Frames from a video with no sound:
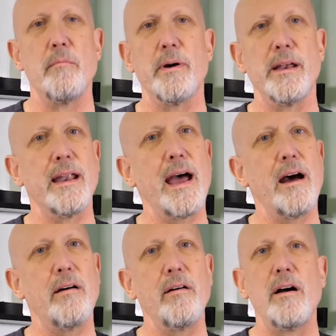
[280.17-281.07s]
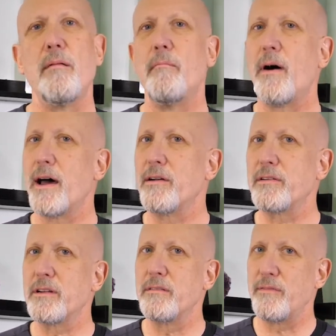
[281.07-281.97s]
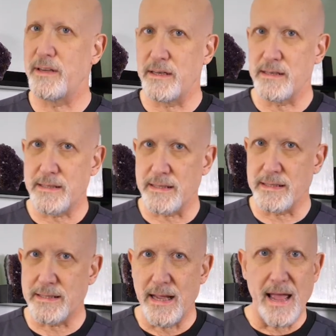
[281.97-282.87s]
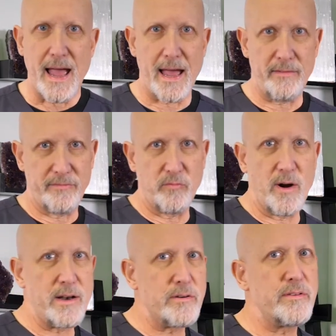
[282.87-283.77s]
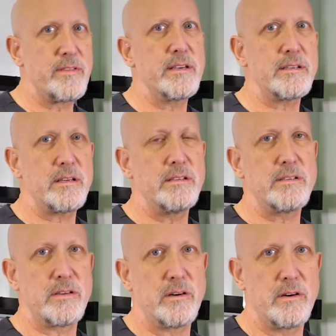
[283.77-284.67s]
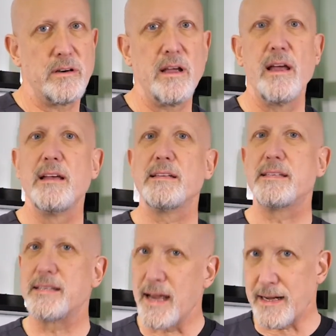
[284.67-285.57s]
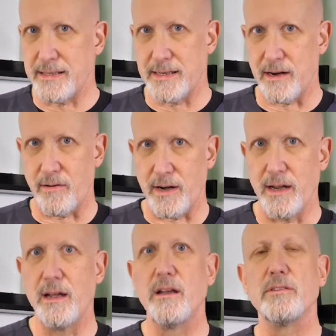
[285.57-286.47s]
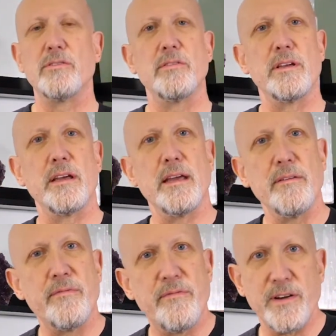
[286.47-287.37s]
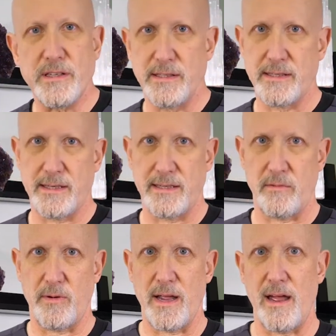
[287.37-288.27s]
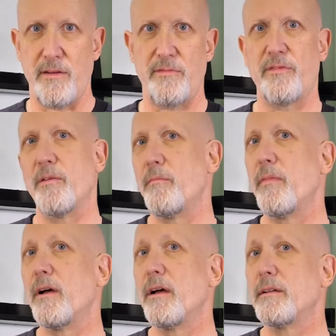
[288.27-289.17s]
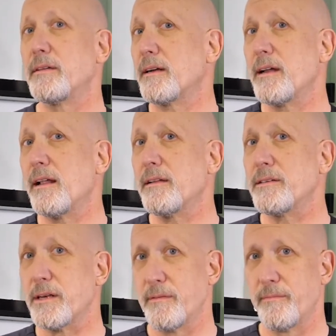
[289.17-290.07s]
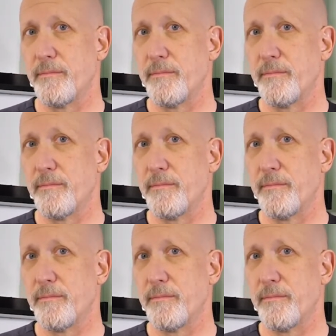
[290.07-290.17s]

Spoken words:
But now, modern conveniences have rendered this concern secondary to the efficiency that we have from technology.